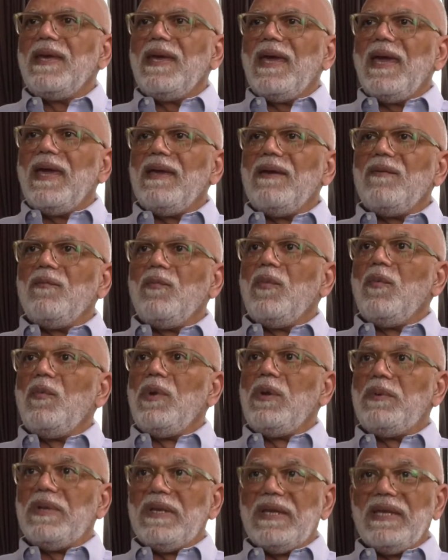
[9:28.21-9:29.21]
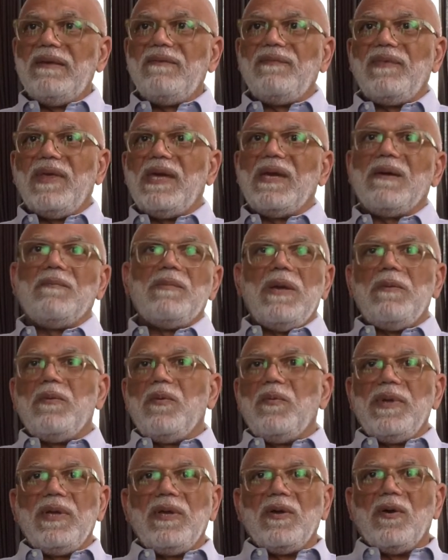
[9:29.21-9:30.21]
And we would leave there, maybe
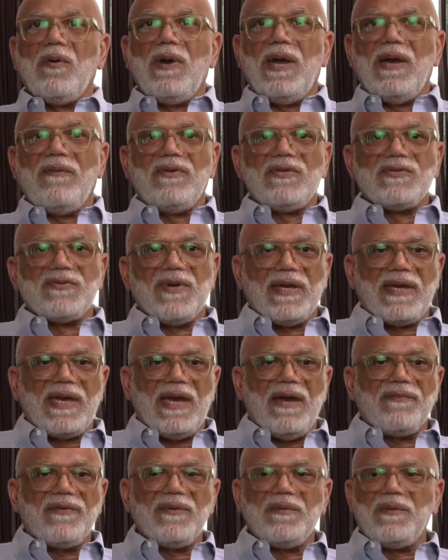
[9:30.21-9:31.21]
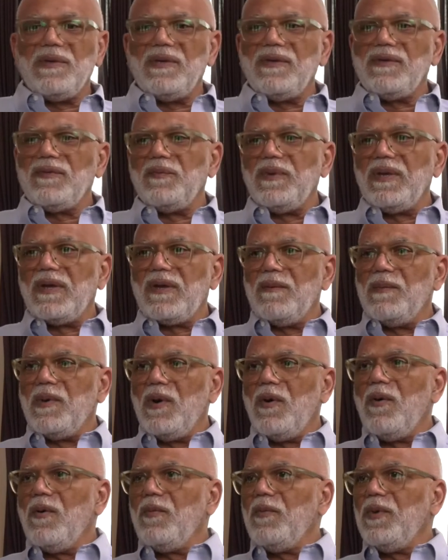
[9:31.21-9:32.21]
we'd go have a drink afterwards, we come
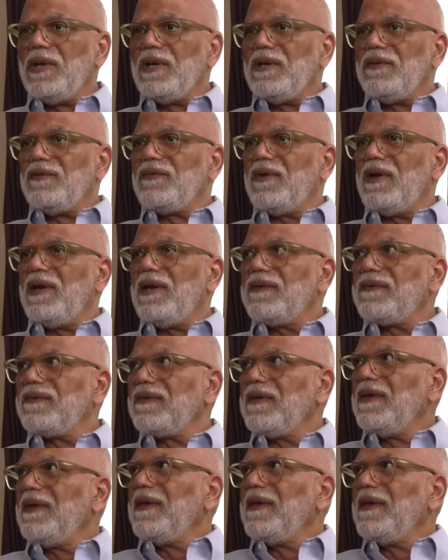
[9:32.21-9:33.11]
home, we undress,